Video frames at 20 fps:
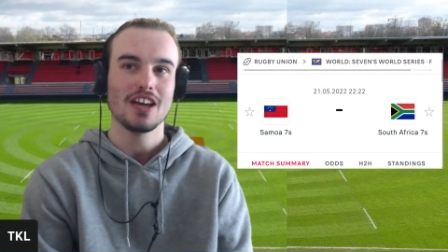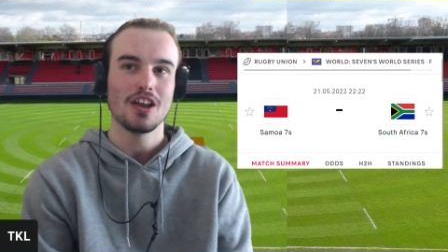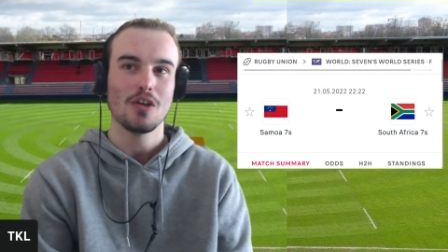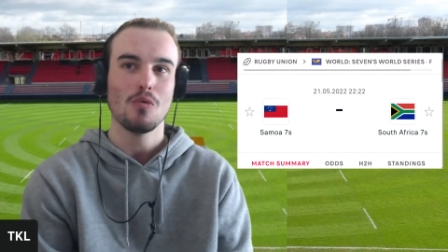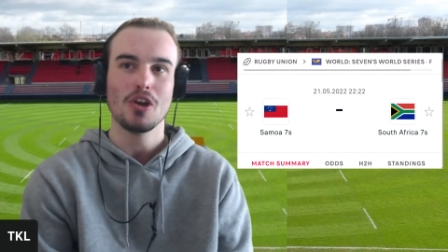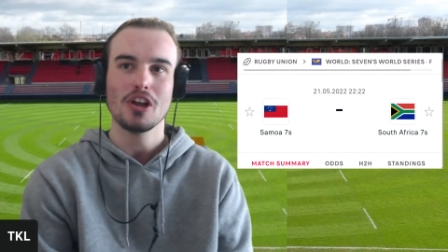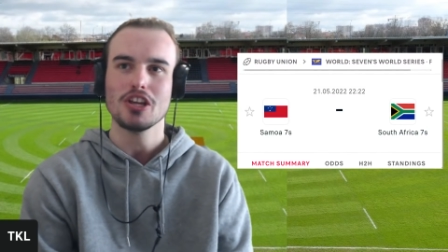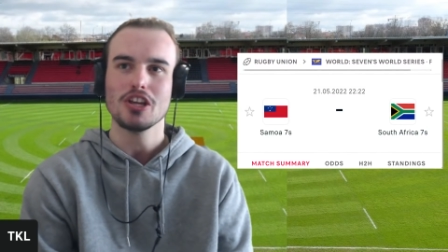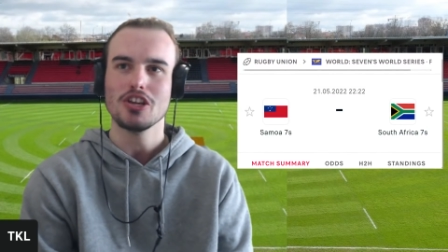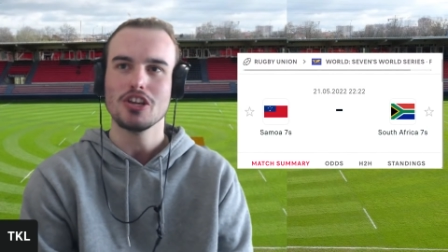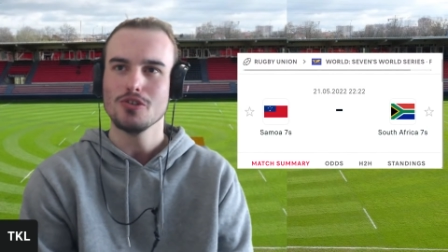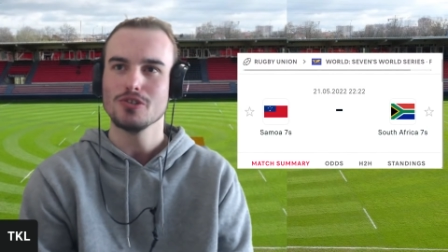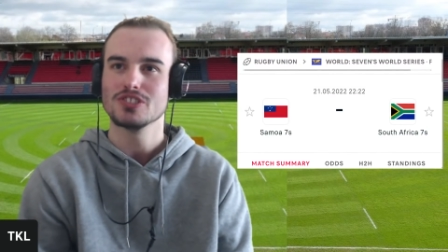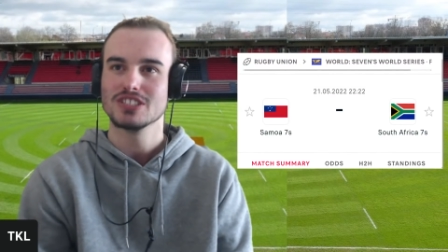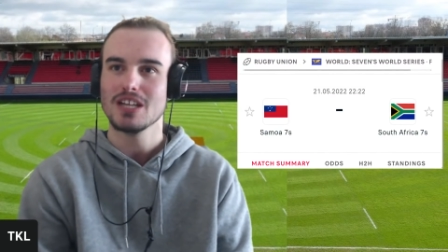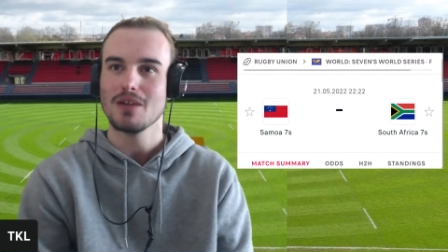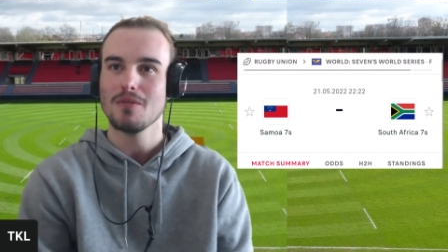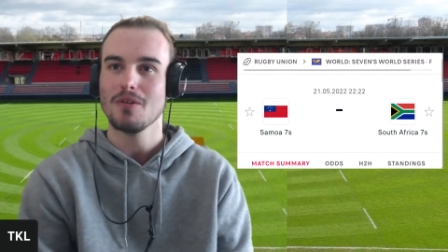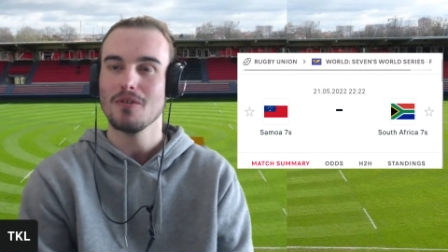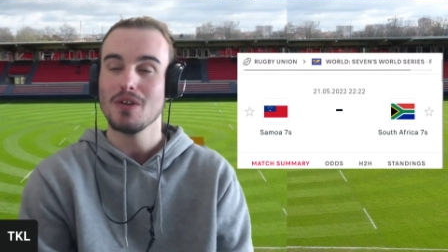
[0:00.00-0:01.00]
to want to use
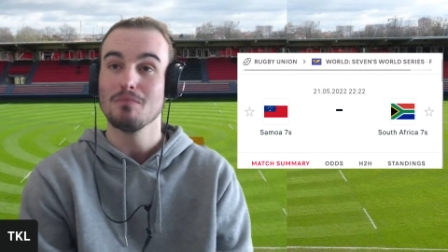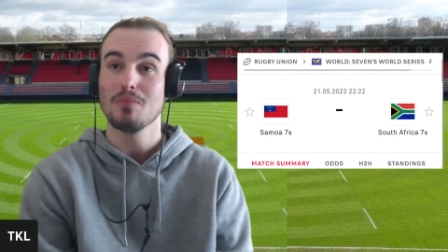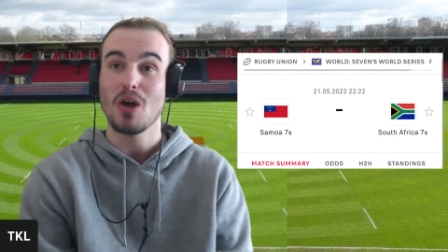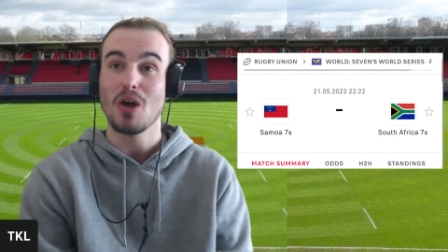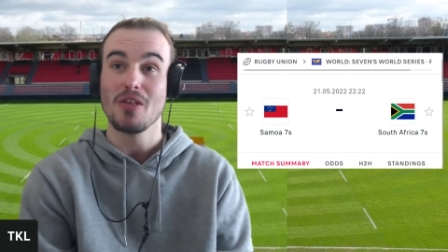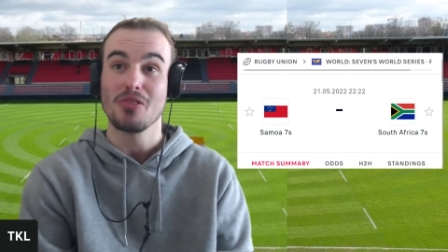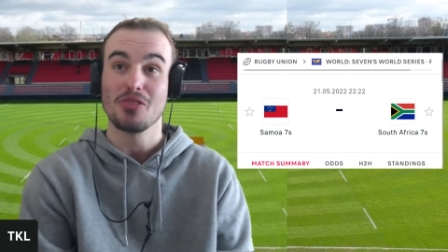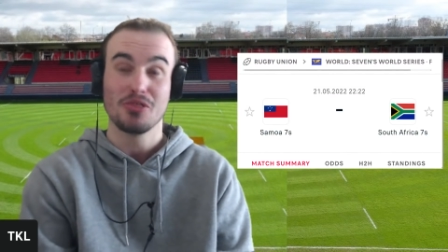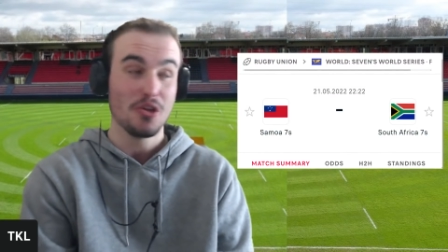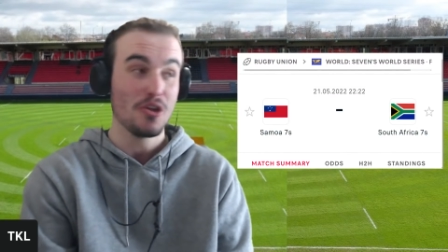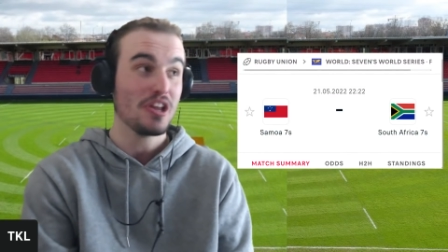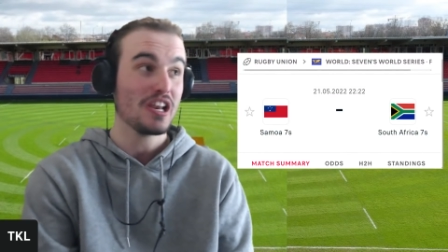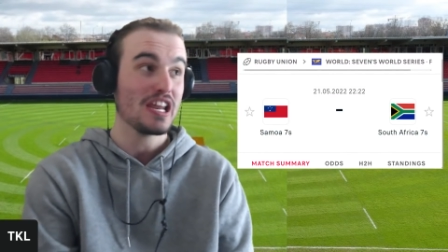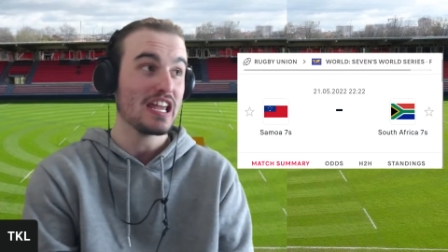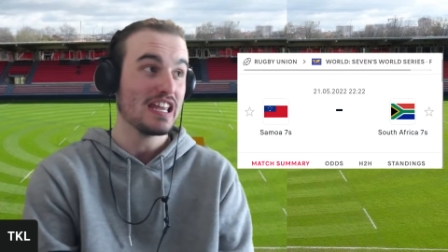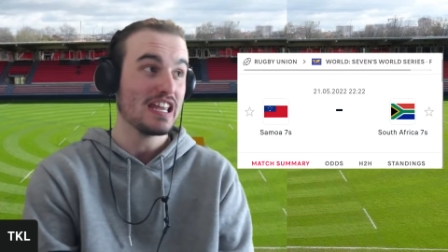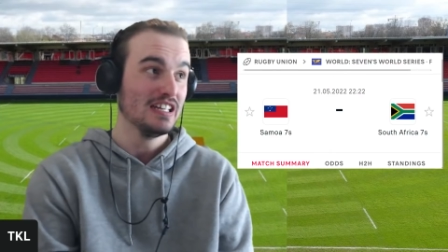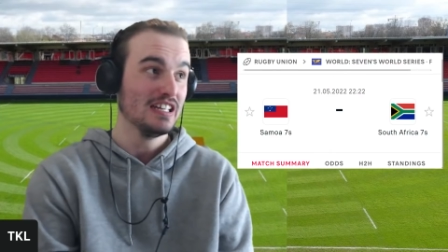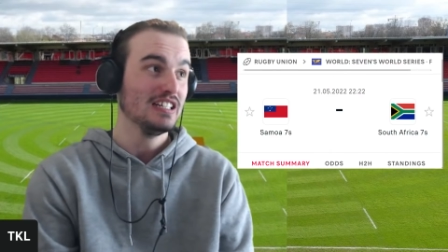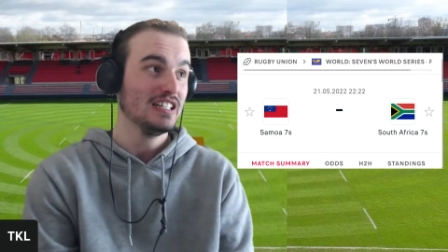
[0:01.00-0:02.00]
some of them by
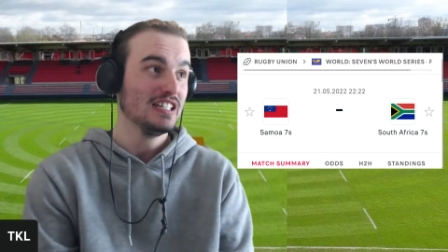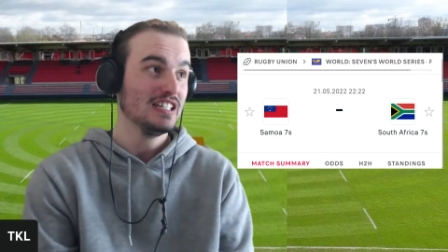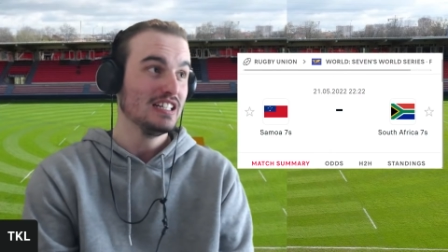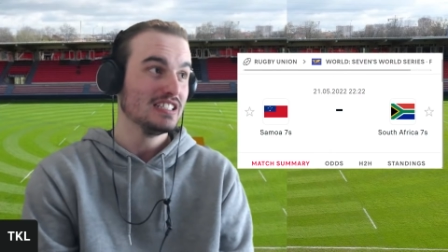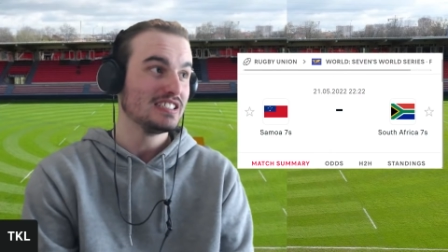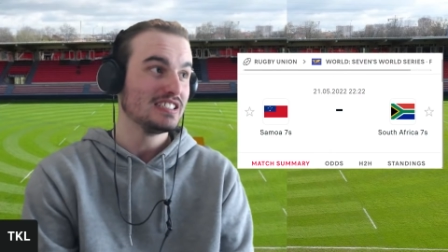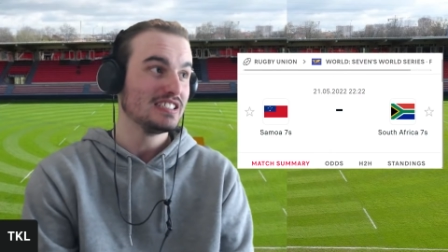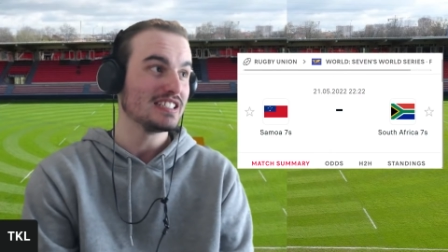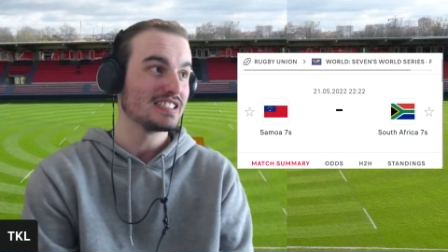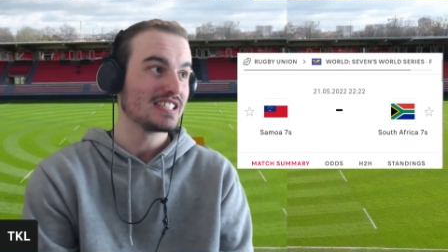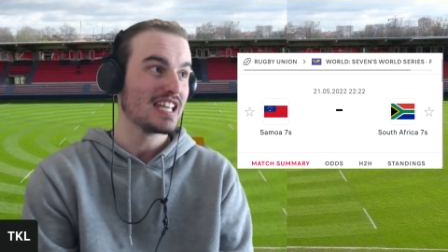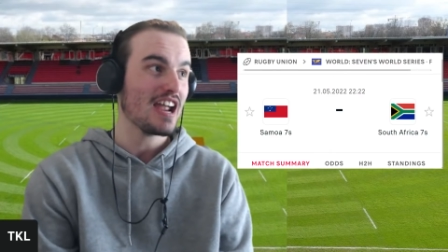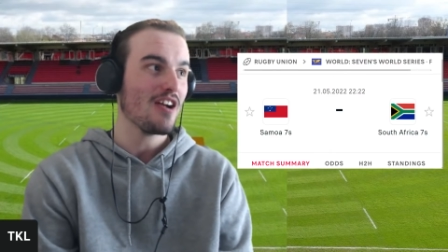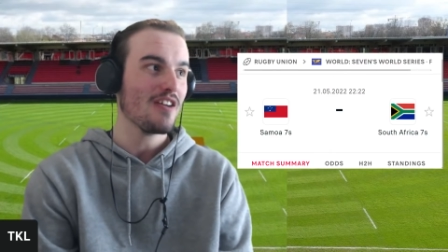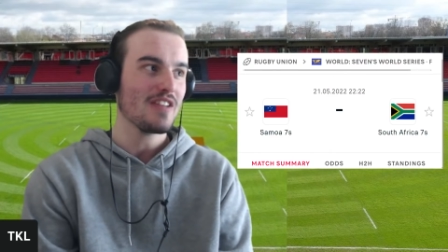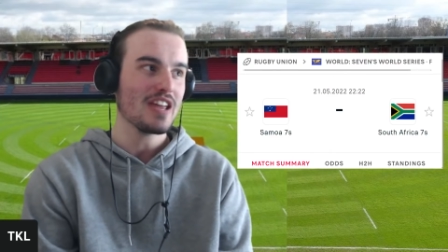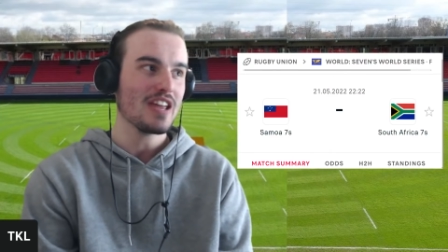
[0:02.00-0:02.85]
30, says Gary.